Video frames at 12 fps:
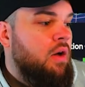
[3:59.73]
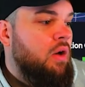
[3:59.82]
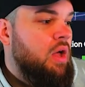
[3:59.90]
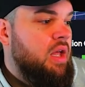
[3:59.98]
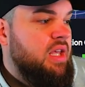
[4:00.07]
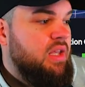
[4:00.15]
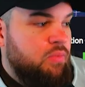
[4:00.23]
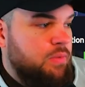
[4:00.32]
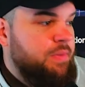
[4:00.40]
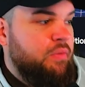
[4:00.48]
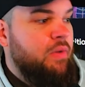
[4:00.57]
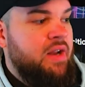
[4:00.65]
he would
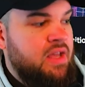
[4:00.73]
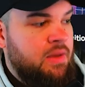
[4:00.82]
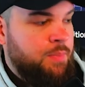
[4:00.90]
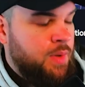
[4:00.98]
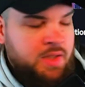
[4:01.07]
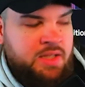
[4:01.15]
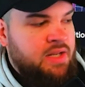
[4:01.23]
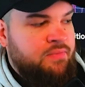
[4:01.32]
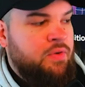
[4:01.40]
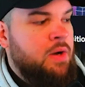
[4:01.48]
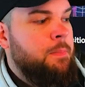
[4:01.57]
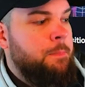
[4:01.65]
be rated completely
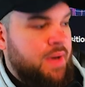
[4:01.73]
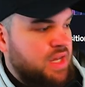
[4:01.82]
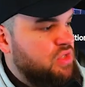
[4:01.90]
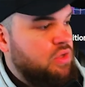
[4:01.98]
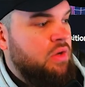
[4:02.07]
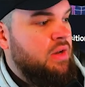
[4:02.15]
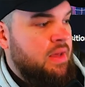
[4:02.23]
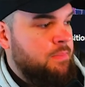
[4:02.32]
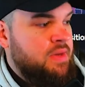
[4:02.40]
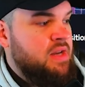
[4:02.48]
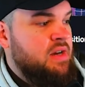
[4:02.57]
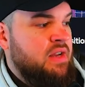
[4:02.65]
different based on him
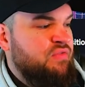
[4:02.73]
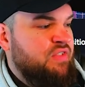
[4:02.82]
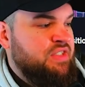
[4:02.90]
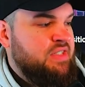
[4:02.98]
being a defensive